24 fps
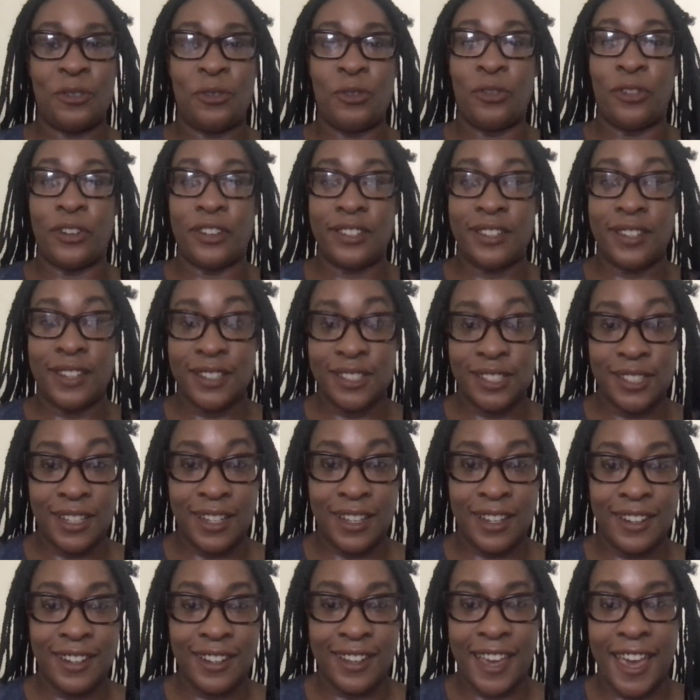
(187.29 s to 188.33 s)
recession
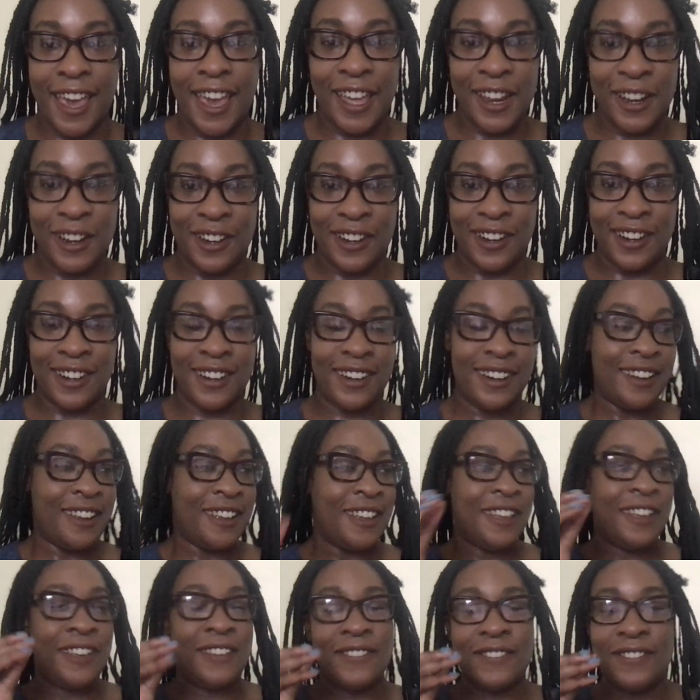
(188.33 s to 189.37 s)
indicator,
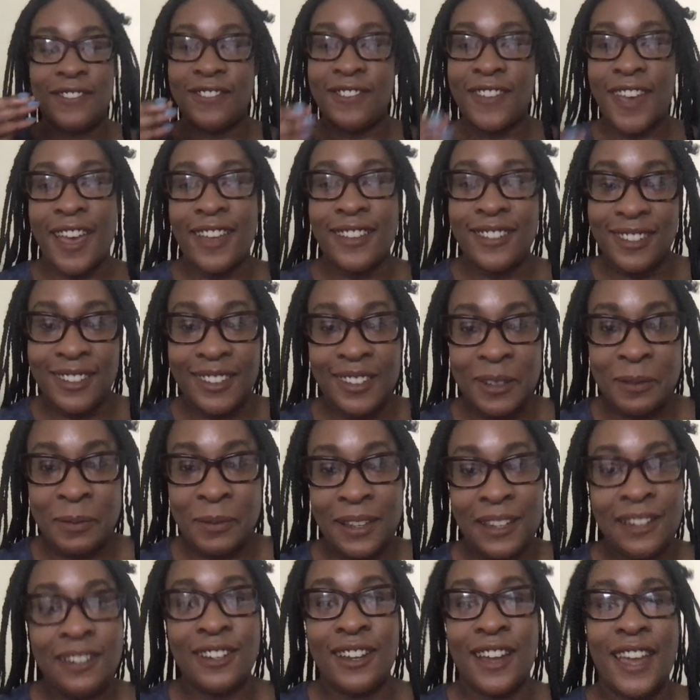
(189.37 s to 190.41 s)
fascism
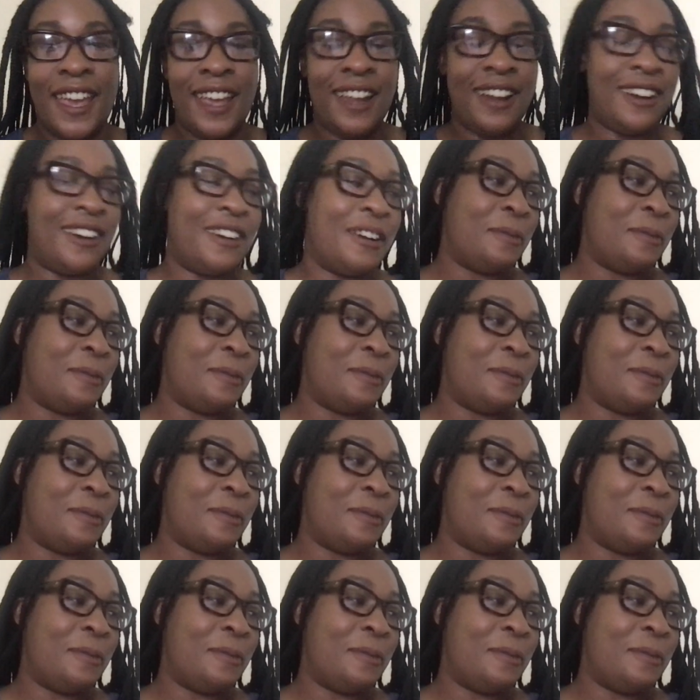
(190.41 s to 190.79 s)
indicator.